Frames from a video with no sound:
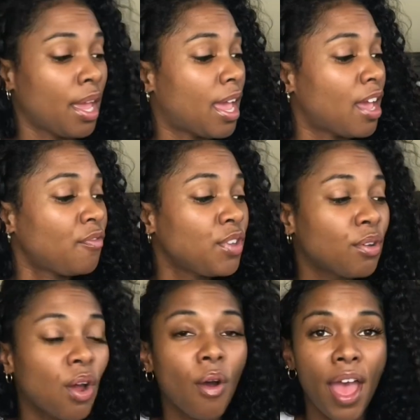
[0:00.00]
if you
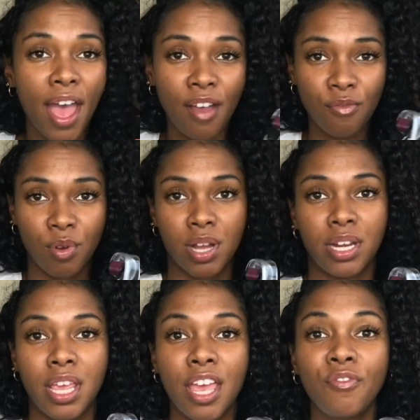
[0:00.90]
don't have one
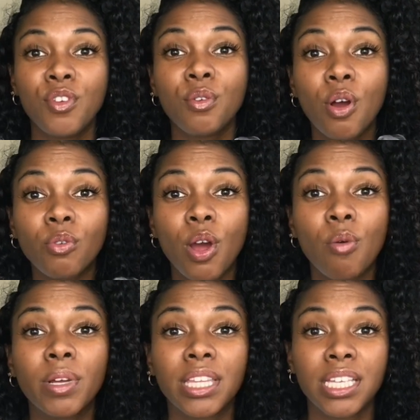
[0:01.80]
if you don't know
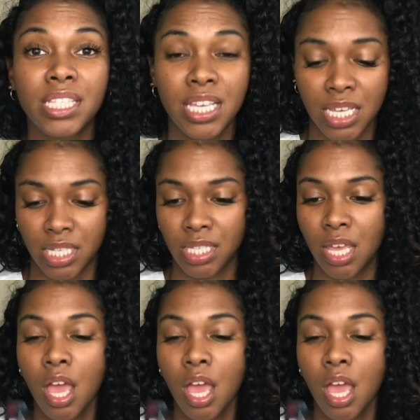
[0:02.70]
what this is